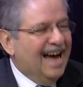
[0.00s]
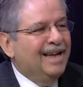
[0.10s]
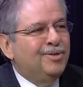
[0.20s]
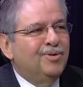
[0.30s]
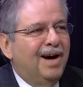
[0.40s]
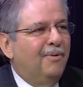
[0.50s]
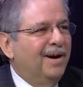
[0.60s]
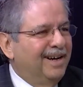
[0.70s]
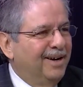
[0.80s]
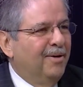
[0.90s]
do not want
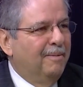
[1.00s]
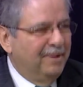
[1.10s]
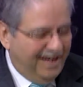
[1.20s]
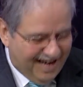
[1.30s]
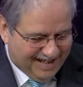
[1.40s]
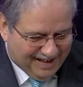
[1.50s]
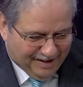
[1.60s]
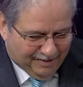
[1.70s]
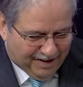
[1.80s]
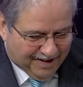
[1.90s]
to go up against them,
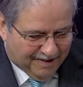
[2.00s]
you know?